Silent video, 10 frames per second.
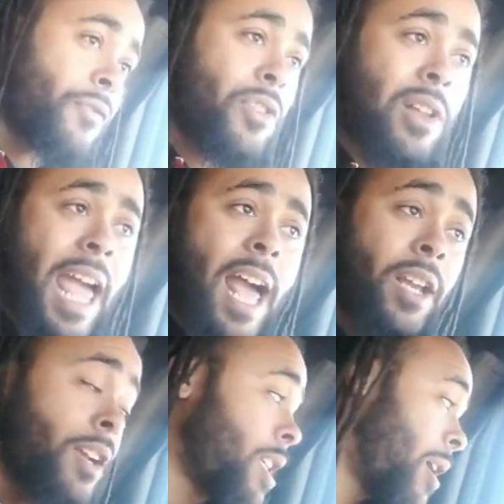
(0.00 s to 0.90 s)
fuel aisle,
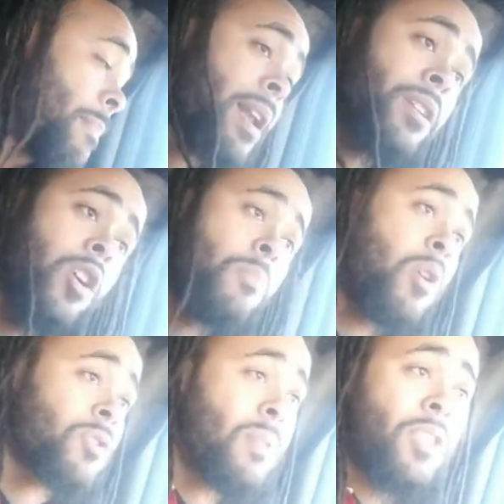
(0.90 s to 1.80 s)
because everybody know
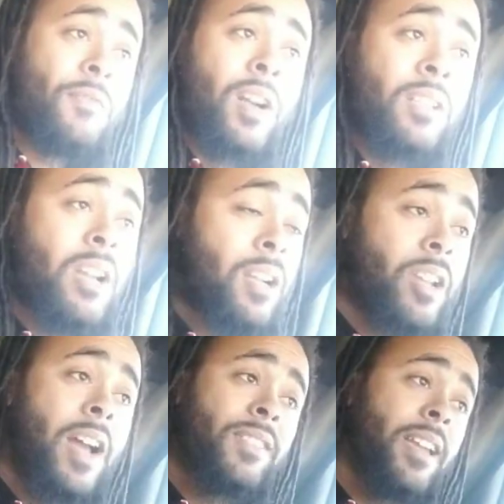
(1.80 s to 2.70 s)
most motherfucking truck
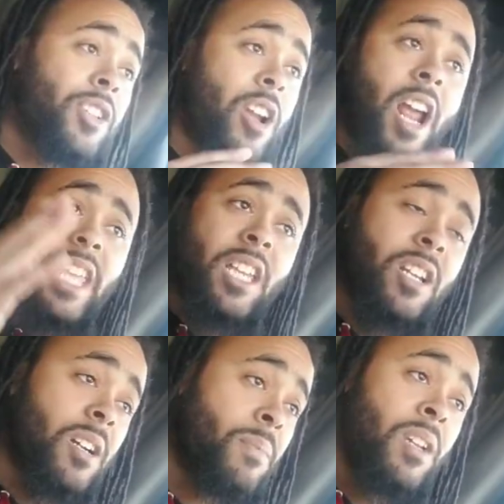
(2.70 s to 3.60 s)
drivers, they trying to
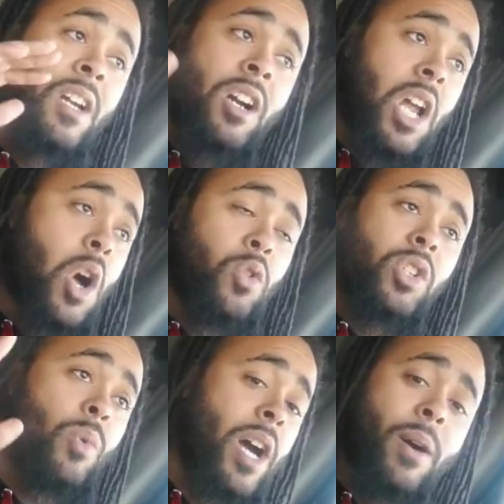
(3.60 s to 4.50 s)
get up
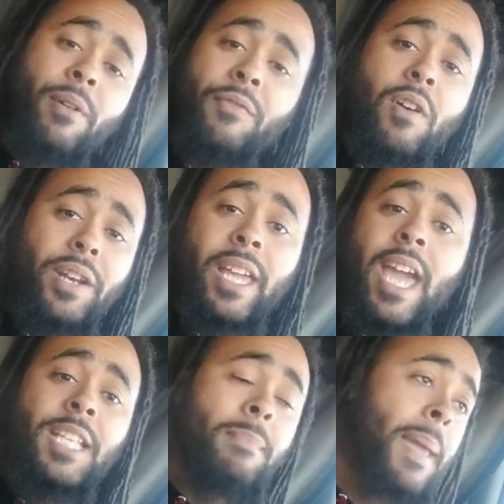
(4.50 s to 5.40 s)
close or wherever the fuck the
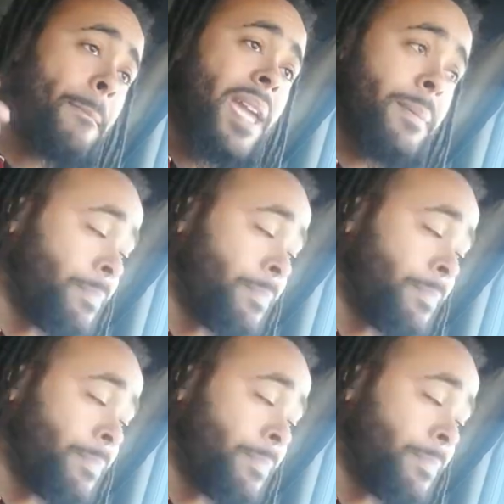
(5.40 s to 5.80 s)
case may be.